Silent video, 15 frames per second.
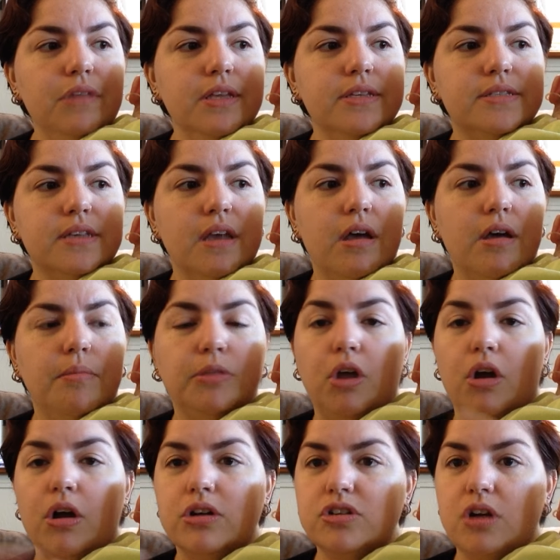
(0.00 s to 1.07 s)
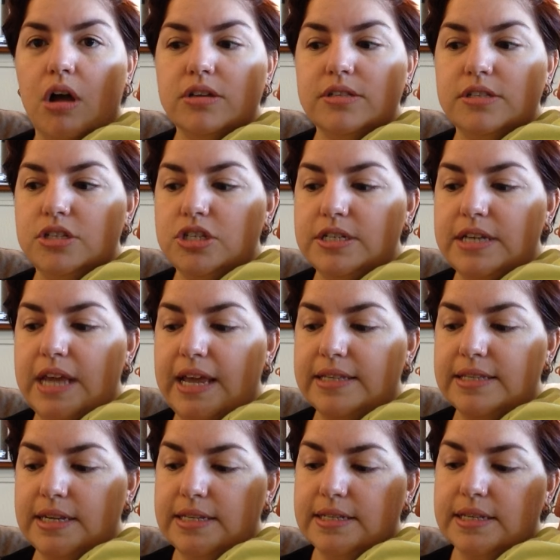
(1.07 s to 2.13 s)
some large oxygen
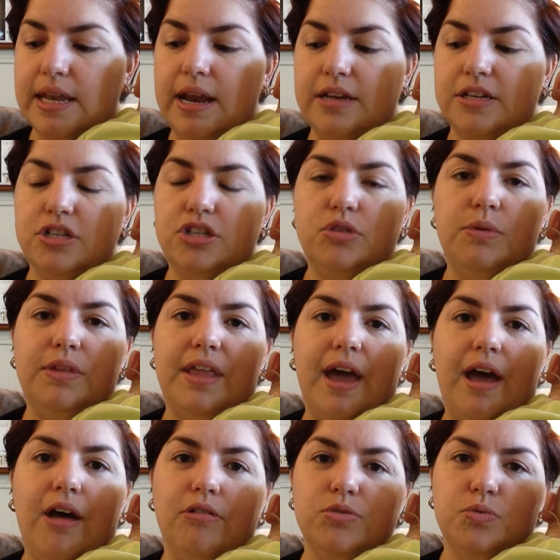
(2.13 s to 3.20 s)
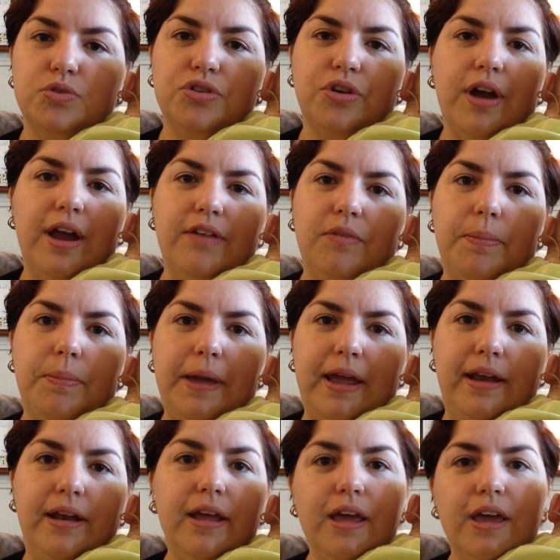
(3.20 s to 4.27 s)
tanks that he's connected to in the house, which are kind of a
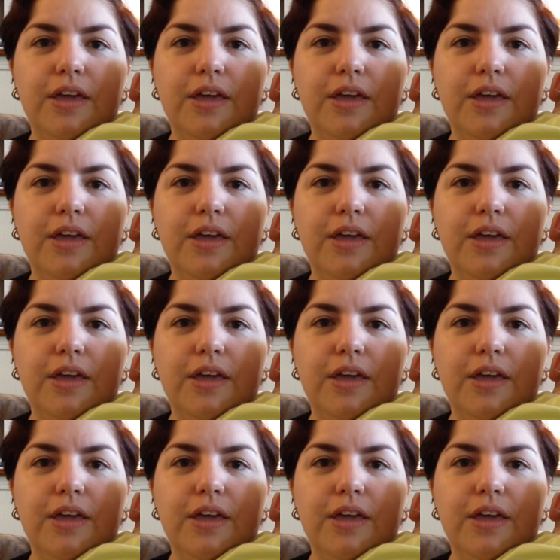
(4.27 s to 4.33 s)
pain.